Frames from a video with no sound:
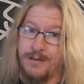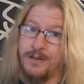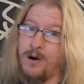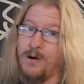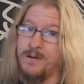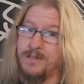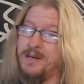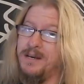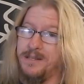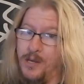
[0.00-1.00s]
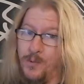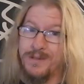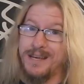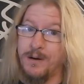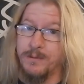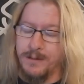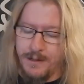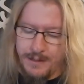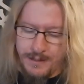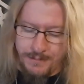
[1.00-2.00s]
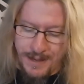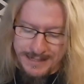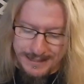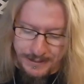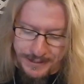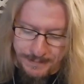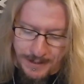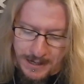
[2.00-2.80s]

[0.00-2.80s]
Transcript: the cards that you were dealt, basically.